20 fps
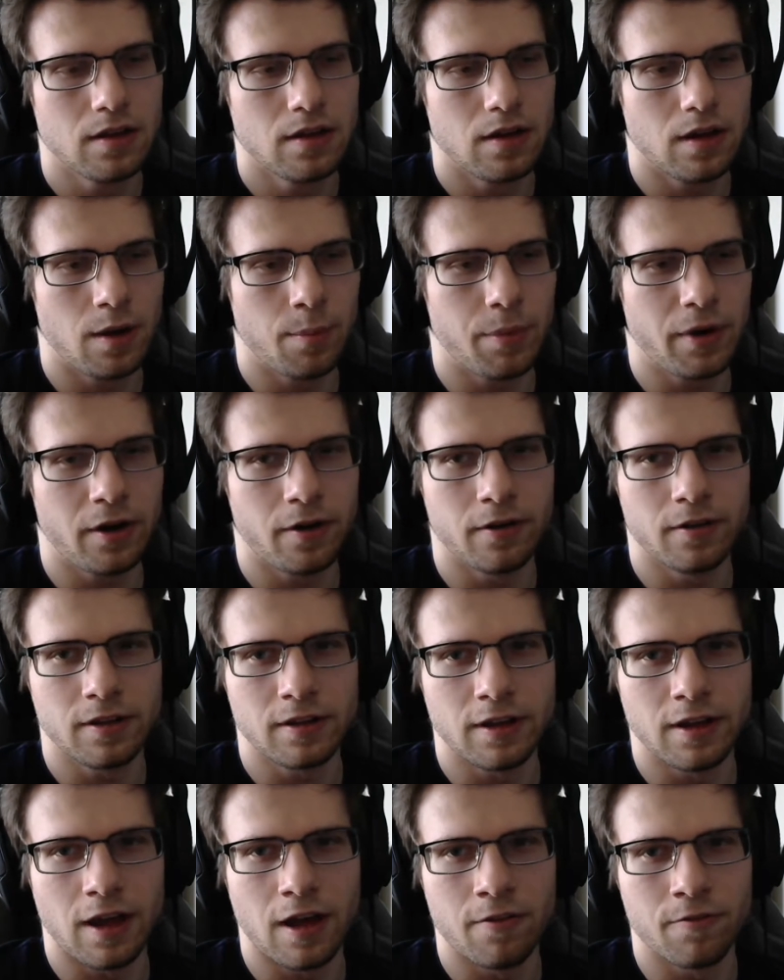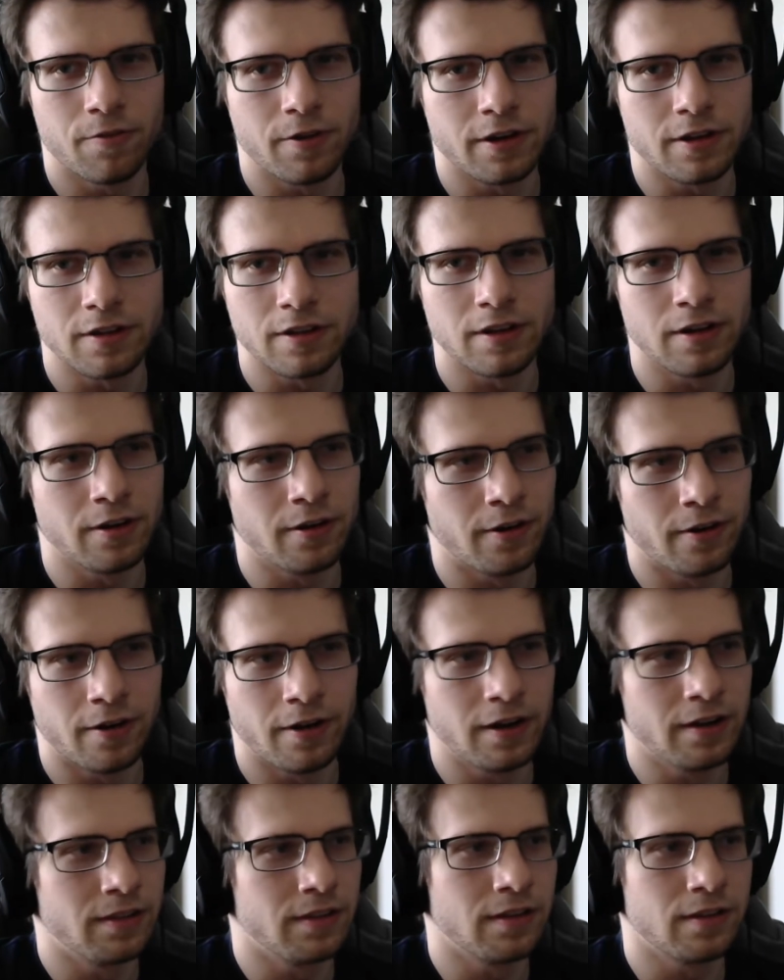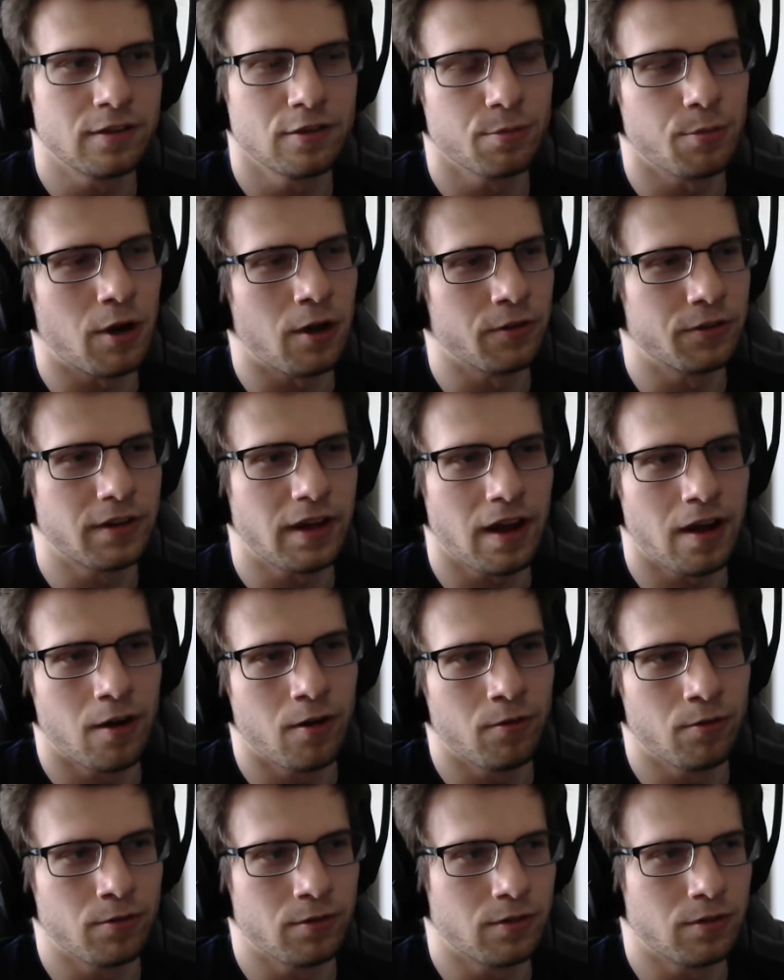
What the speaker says: Apparently, every year in this small town,